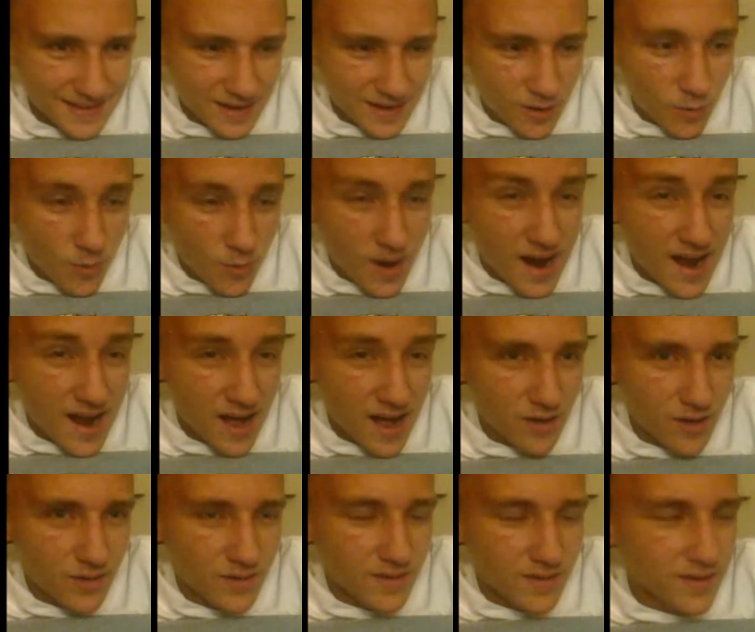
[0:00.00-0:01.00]
a
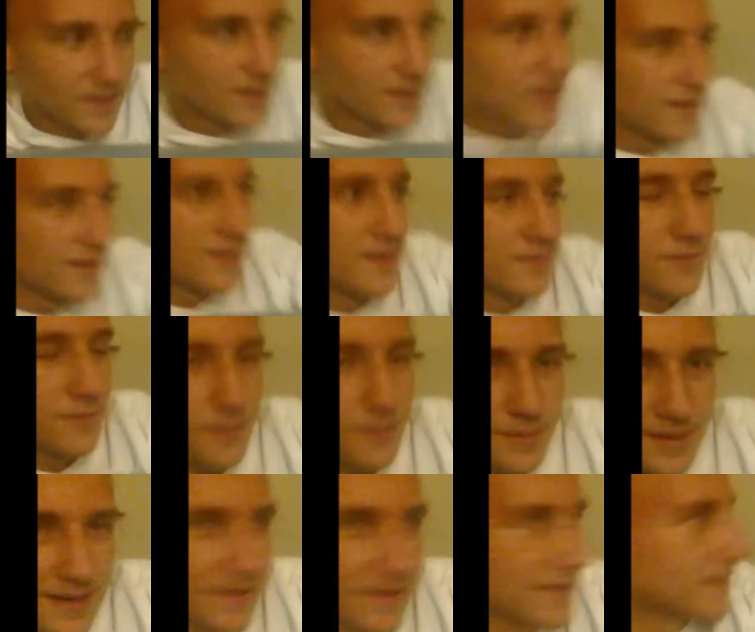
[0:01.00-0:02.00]
while before
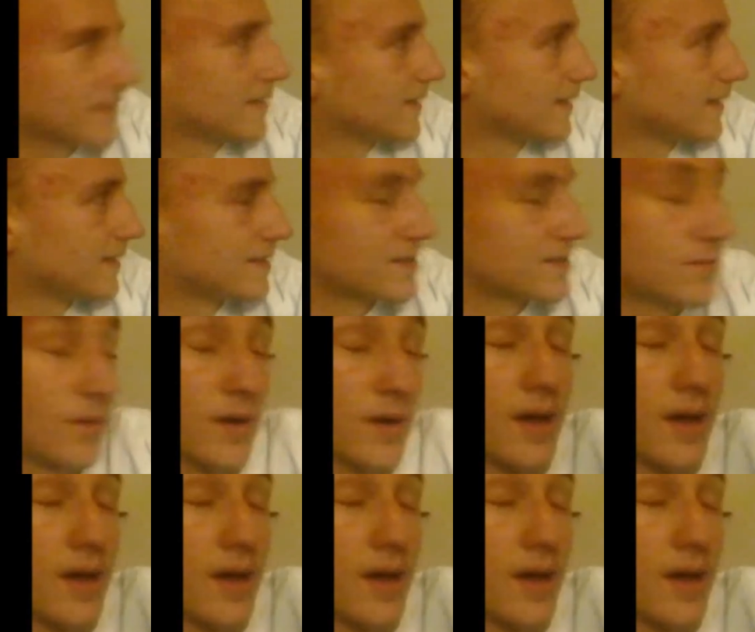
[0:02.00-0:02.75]
we clean this one